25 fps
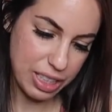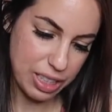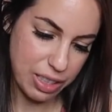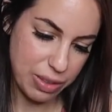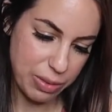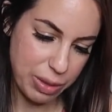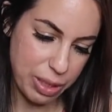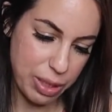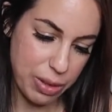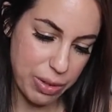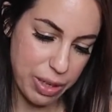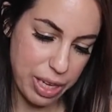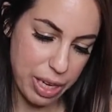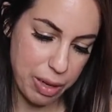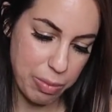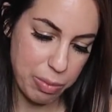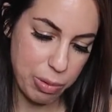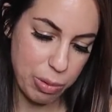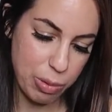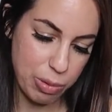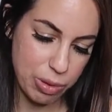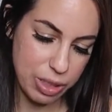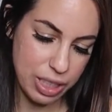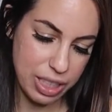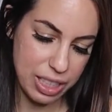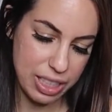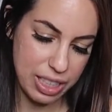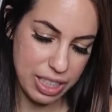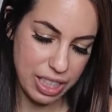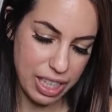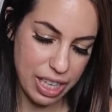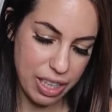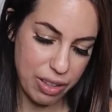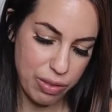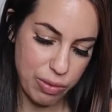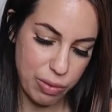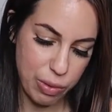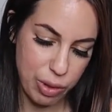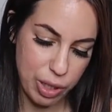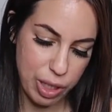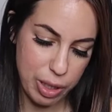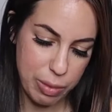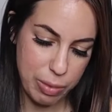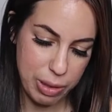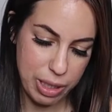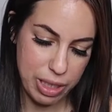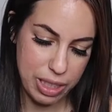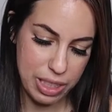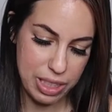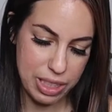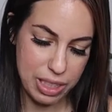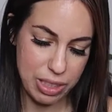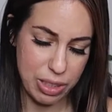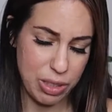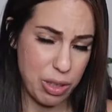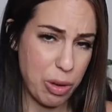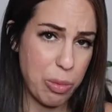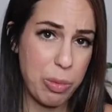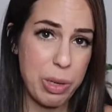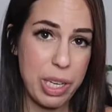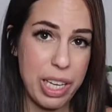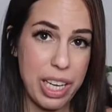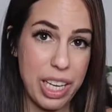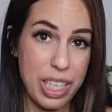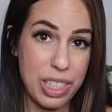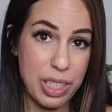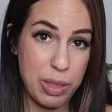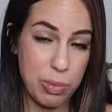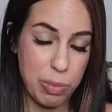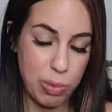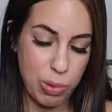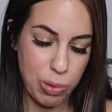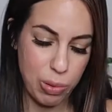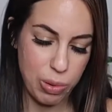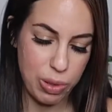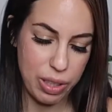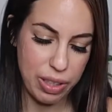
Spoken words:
We don't get pool days in California because nobody has a pool,